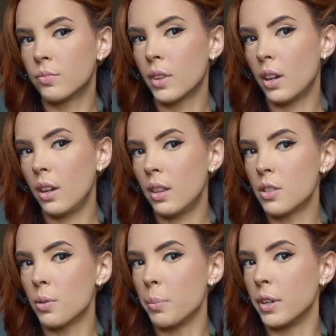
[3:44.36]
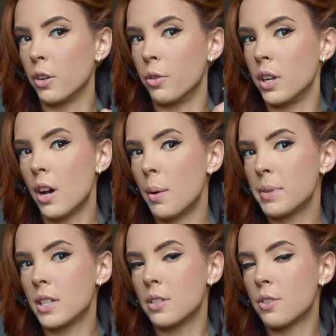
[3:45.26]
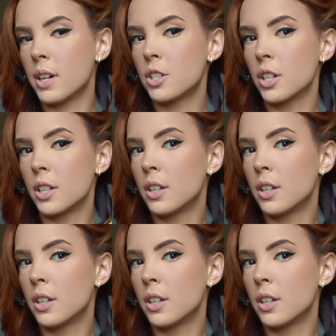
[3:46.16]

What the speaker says: Okay, this one I'm going to go the opposite direction.